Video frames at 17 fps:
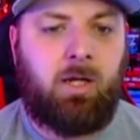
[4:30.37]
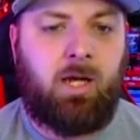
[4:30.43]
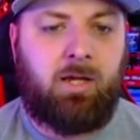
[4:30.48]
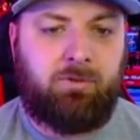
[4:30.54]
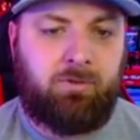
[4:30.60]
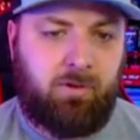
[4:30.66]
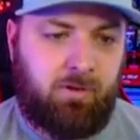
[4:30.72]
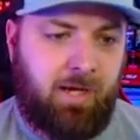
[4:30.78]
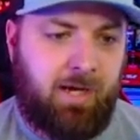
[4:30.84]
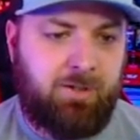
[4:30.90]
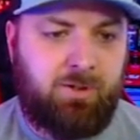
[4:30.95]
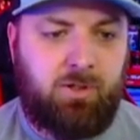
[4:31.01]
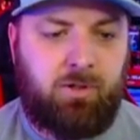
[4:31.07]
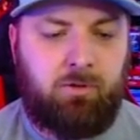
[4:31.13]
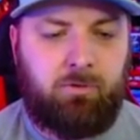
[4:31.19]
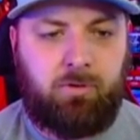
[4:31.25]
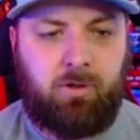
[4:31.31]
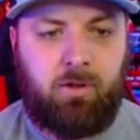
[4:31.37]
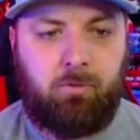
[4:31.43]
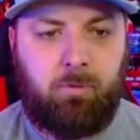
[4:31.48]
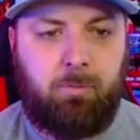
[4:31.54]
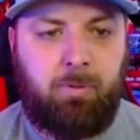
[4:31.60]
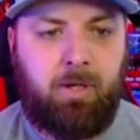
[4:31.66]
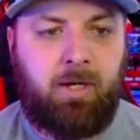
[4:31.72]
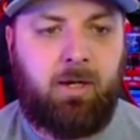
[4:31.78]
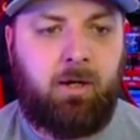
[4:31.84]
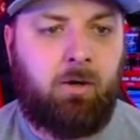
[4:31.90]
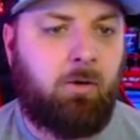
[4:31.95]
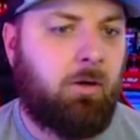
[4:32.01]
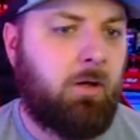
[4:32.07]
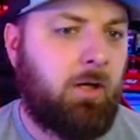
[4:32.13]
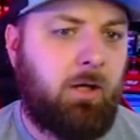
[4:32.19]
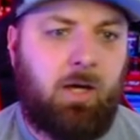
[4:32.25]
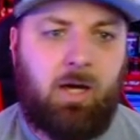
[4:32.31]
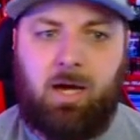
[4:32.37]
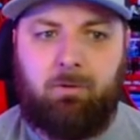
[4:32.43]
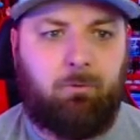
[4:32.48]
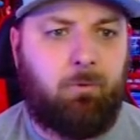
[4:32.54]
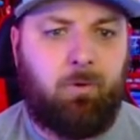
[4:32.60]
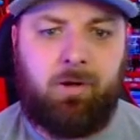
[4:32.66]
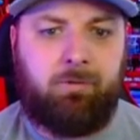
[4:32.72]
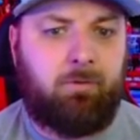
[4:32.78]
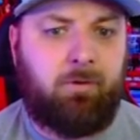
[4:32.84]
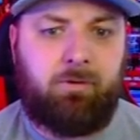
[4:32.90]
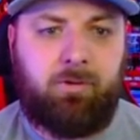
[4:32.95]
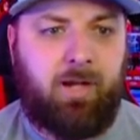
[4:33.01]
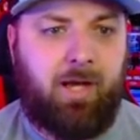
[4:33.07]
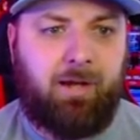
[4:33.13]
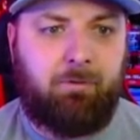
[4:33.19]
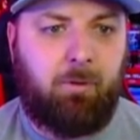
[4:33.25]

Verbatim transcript: It's going to ask you to use another repel. Whatever reason I had a